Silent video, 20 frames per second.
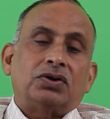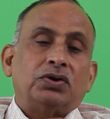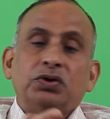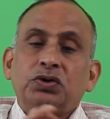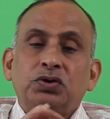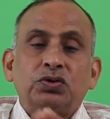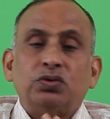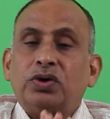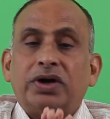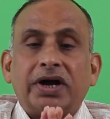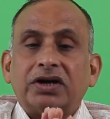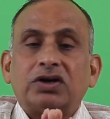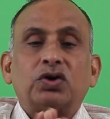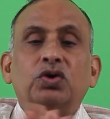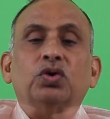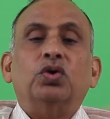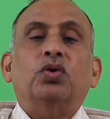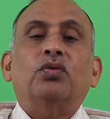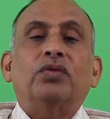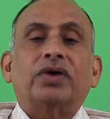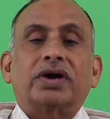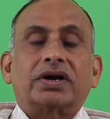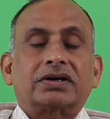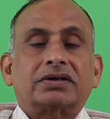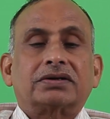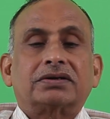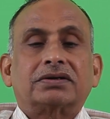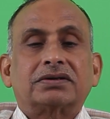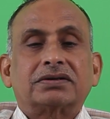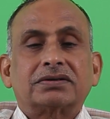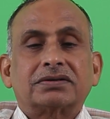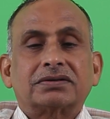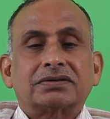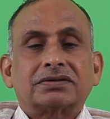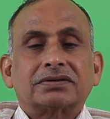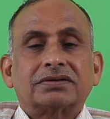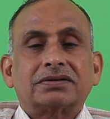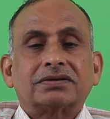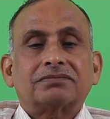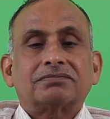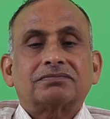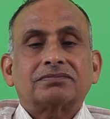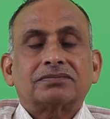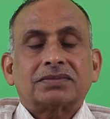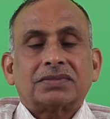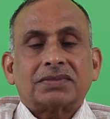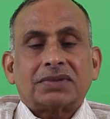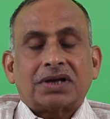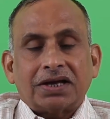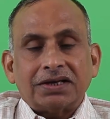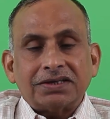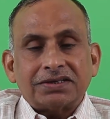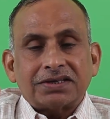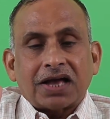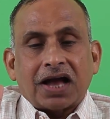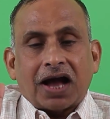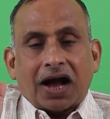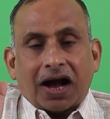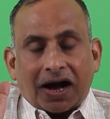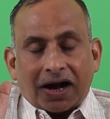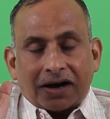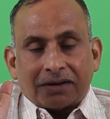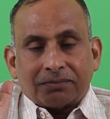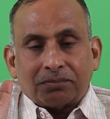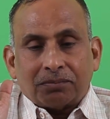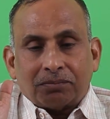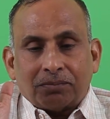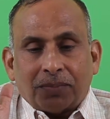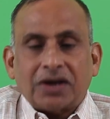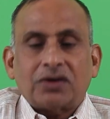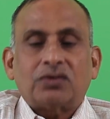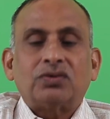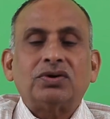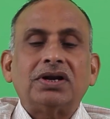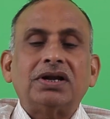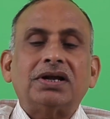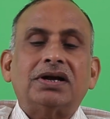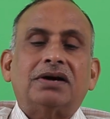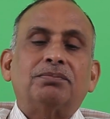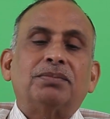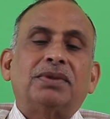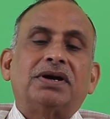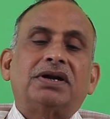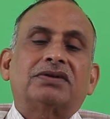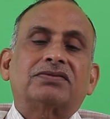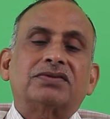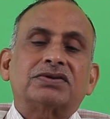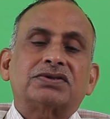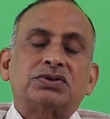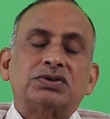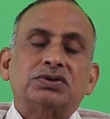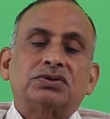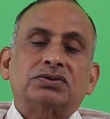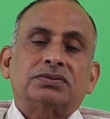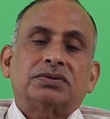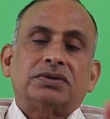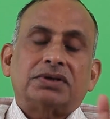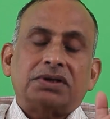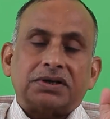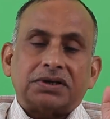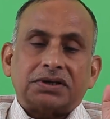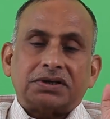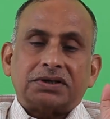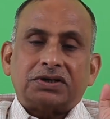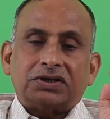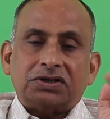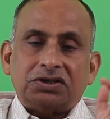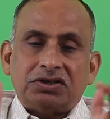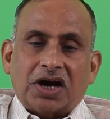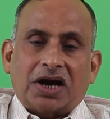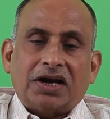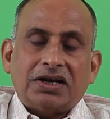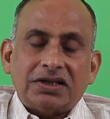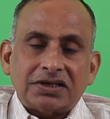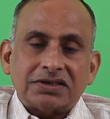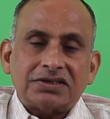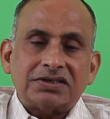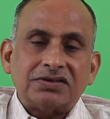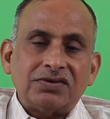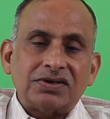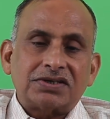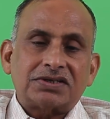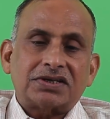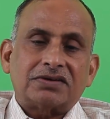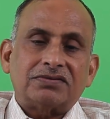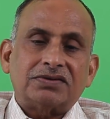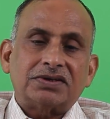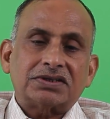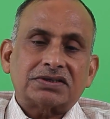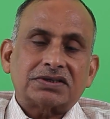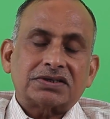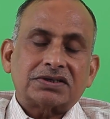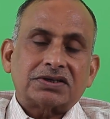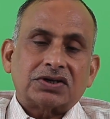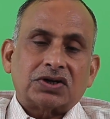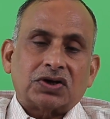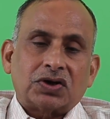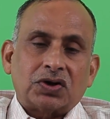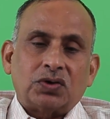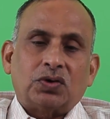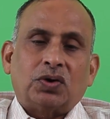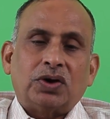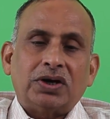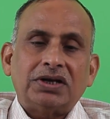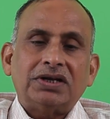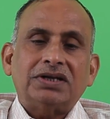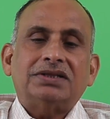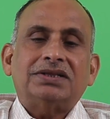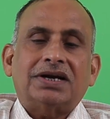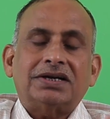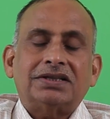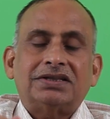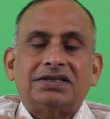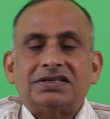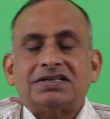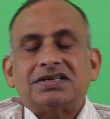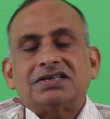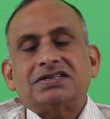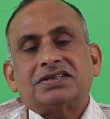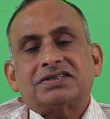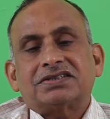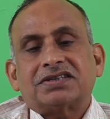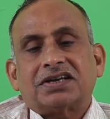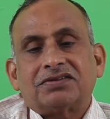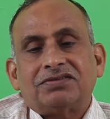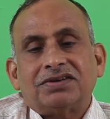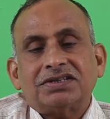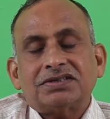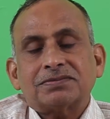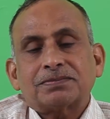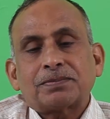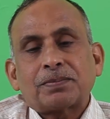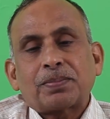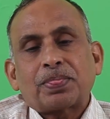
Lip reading: you get nowhere. Hence, my only humble request to you, join the civil service knowingly that this is a service